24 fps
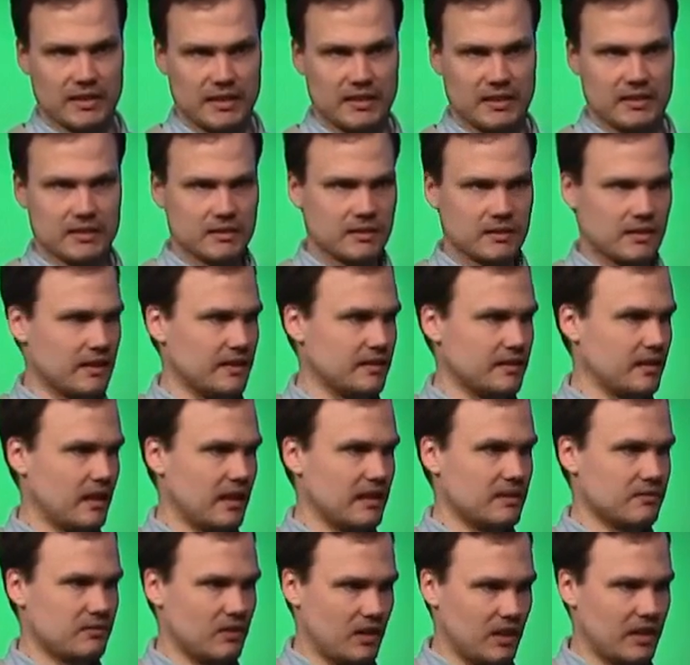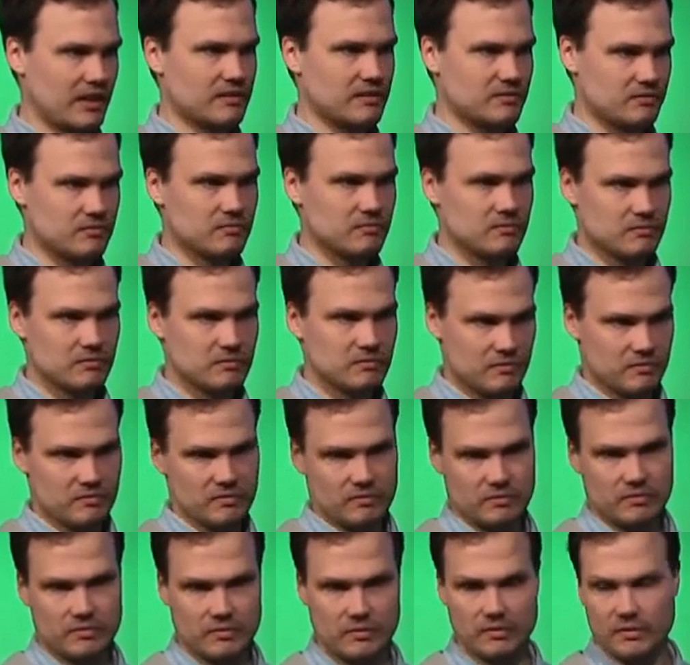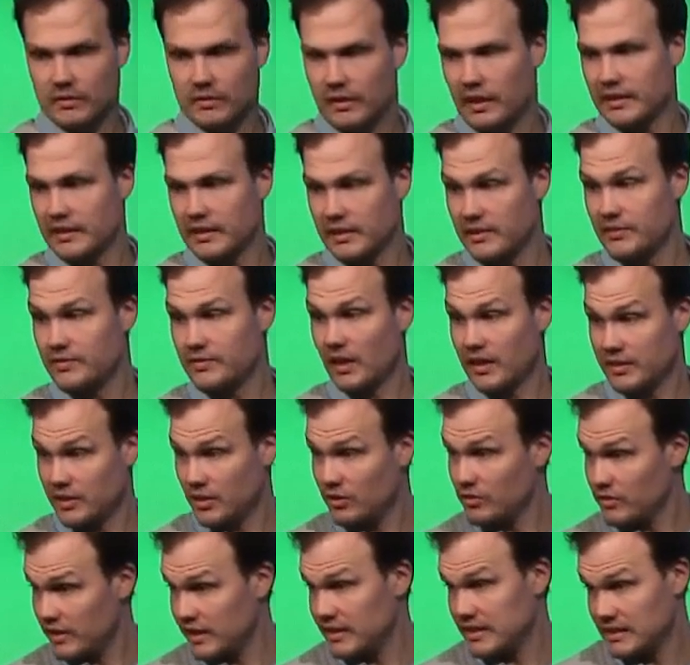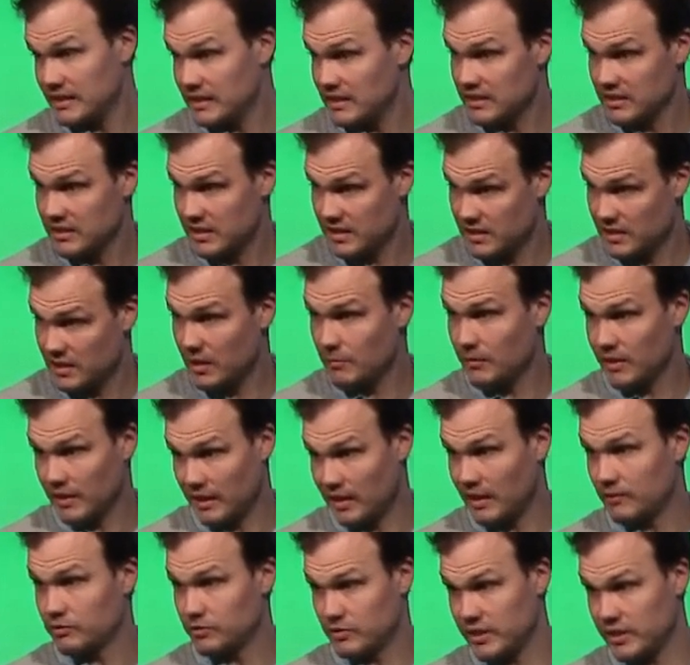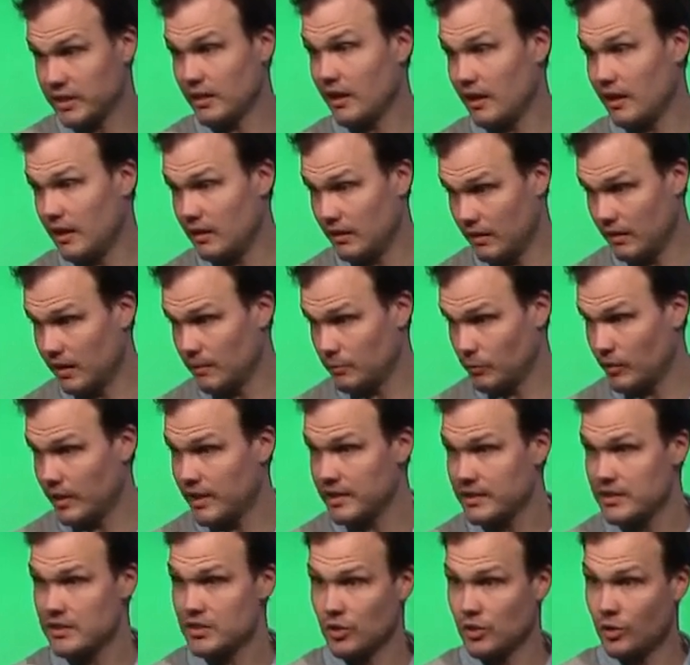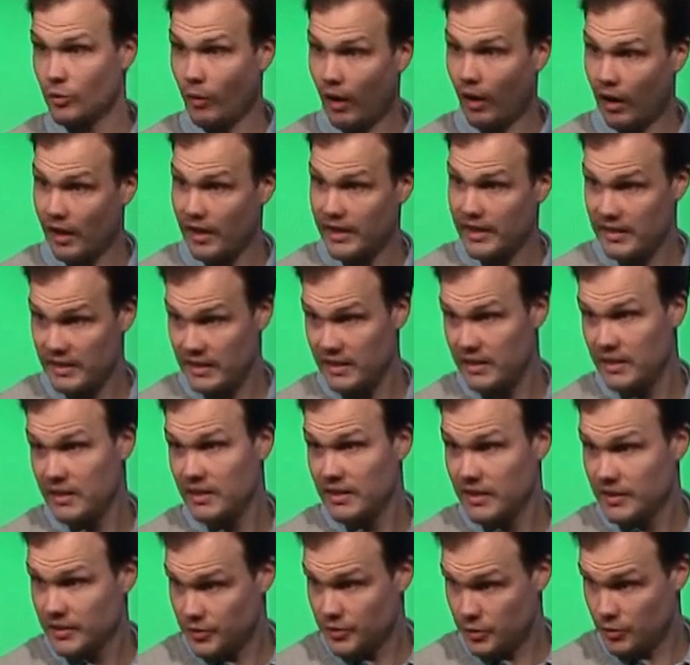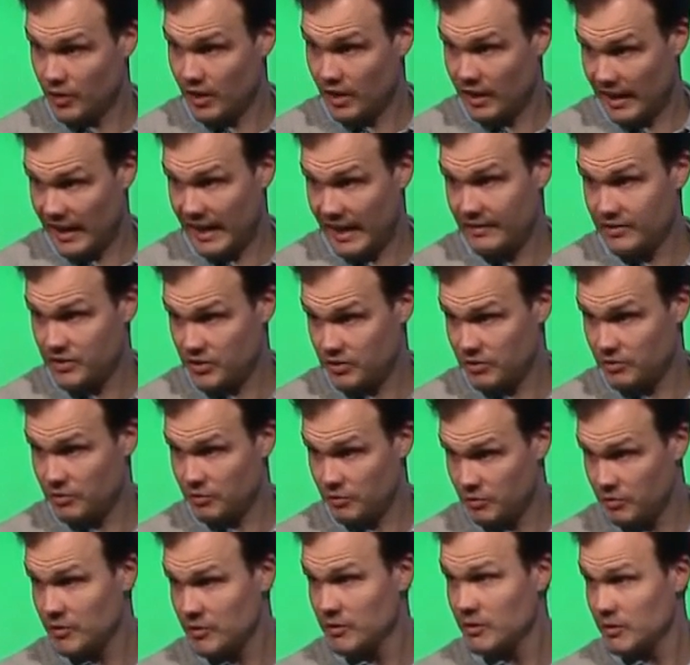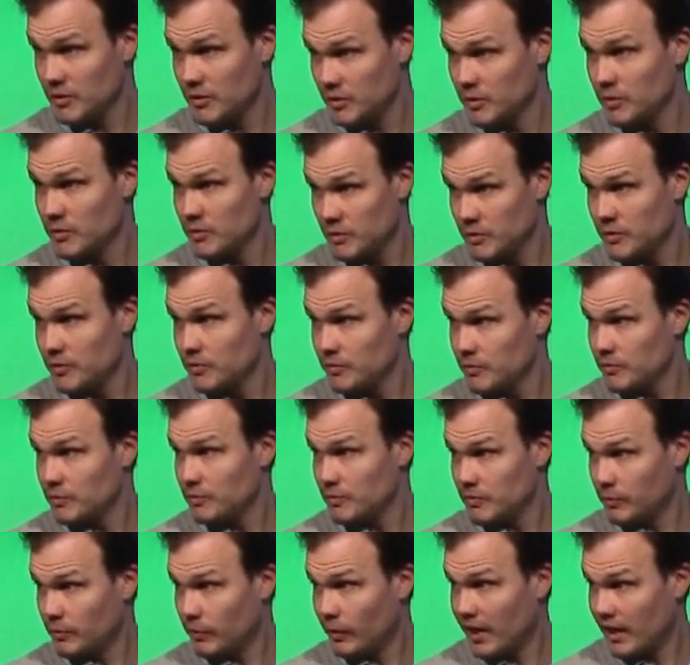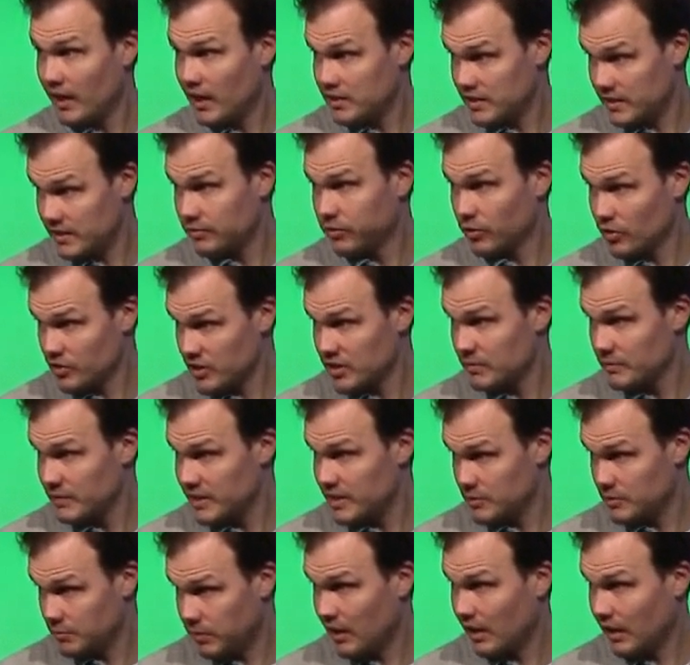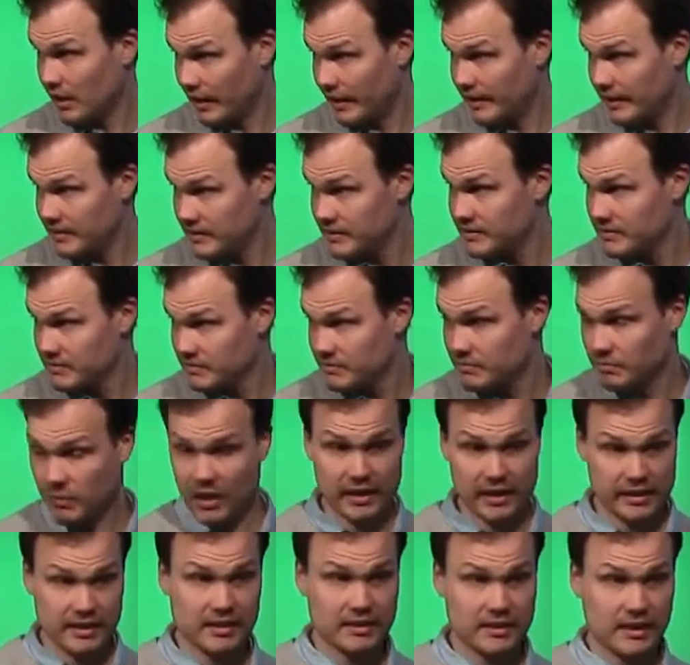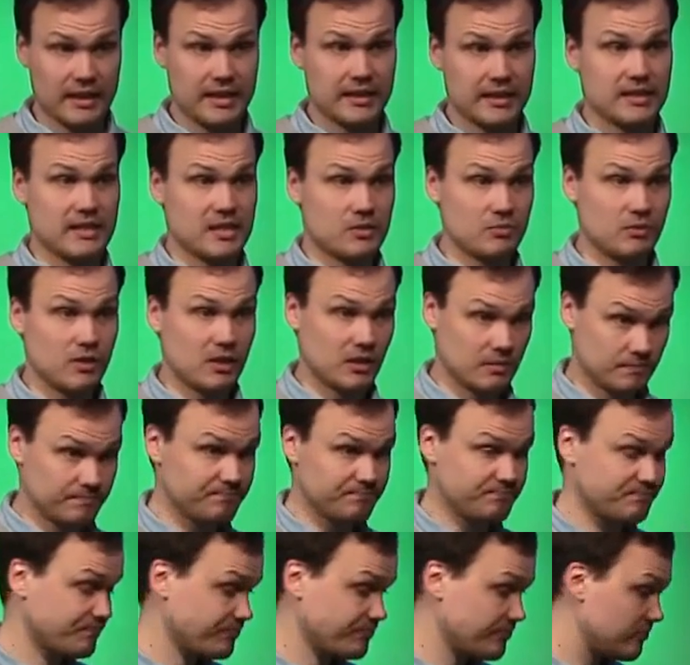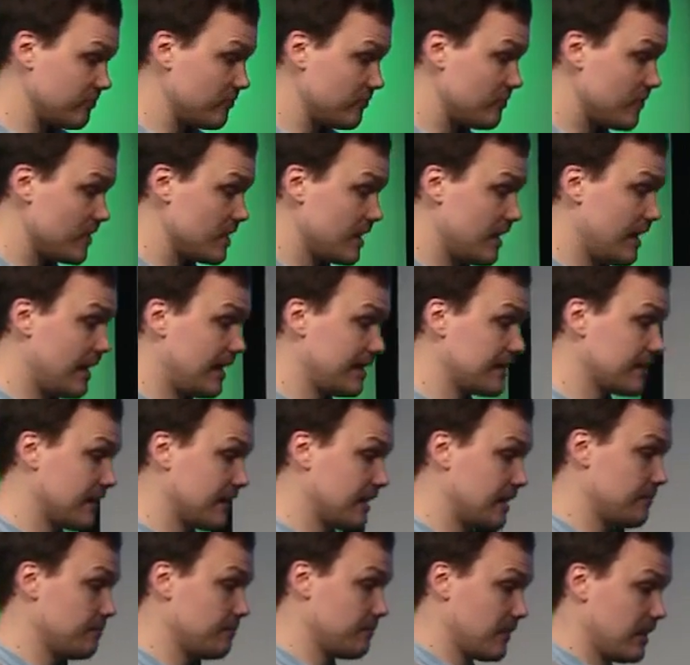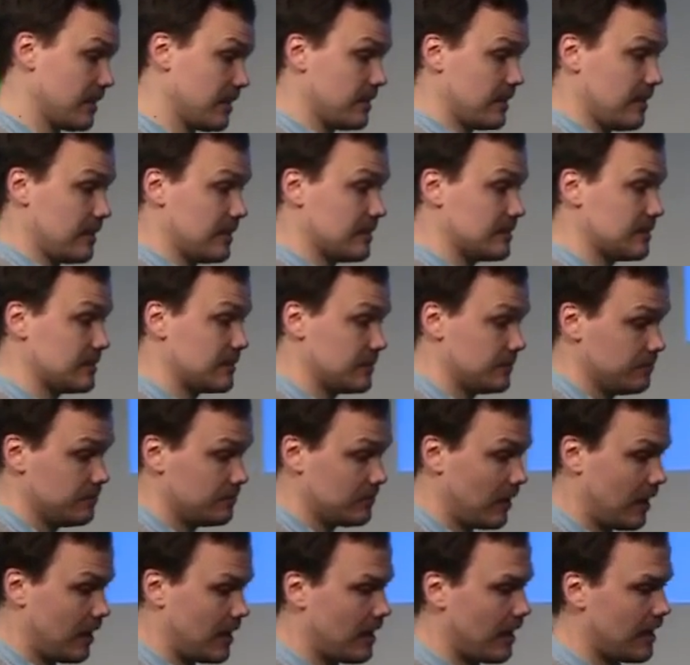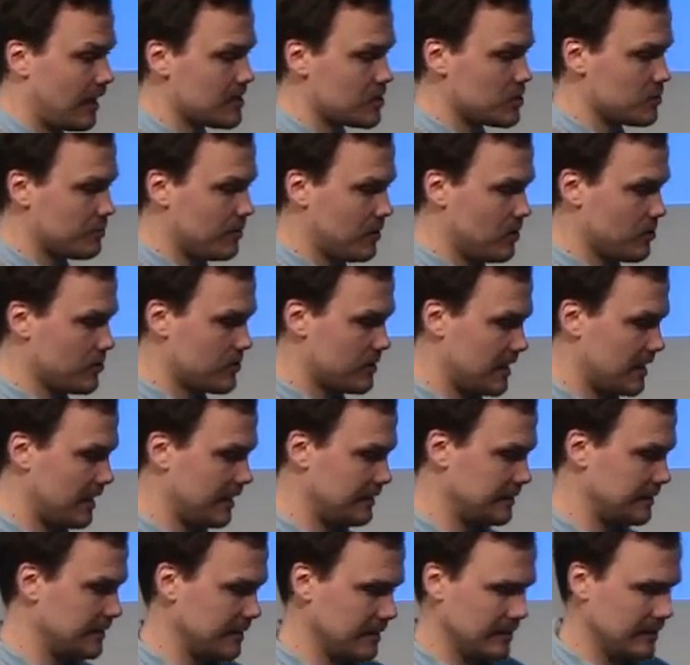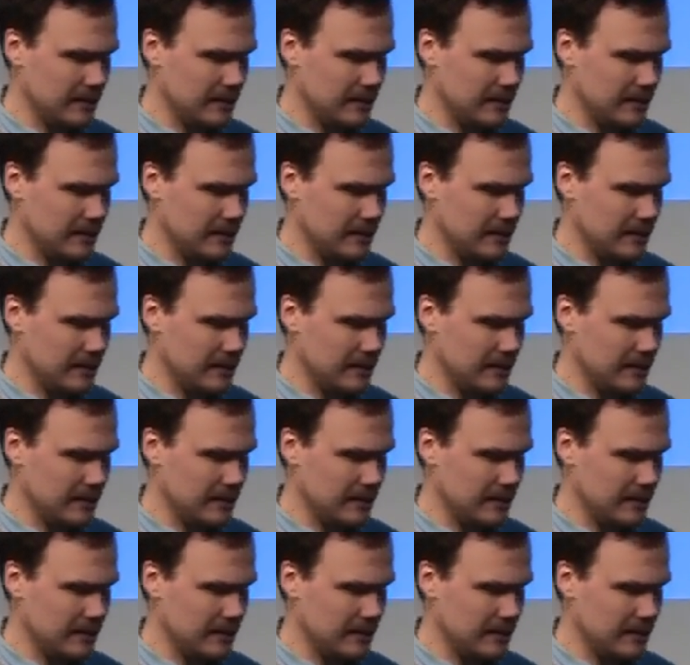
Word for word: and, and, I, I, and if I don't get the Helsingin Sanomat, I would read Aamulehti. So why do I have to, why are they forcing me to buy, buy Iltalehti as well? And, um, and I, I, suppose that,